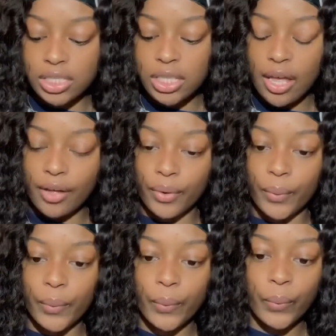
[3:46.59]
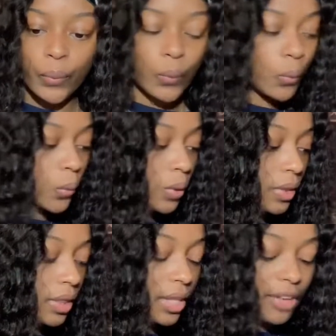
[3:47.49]
So
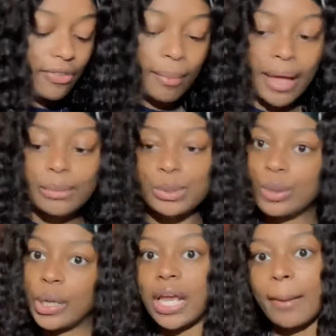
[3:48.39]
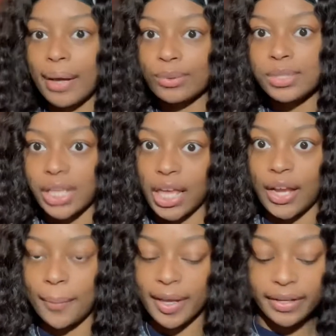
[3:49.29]
enough about talking about the
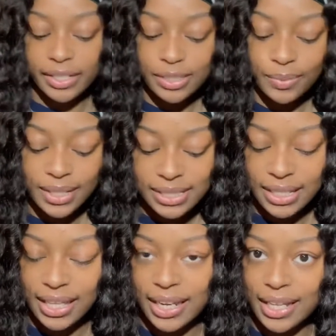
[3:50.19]
hair, because we need to get it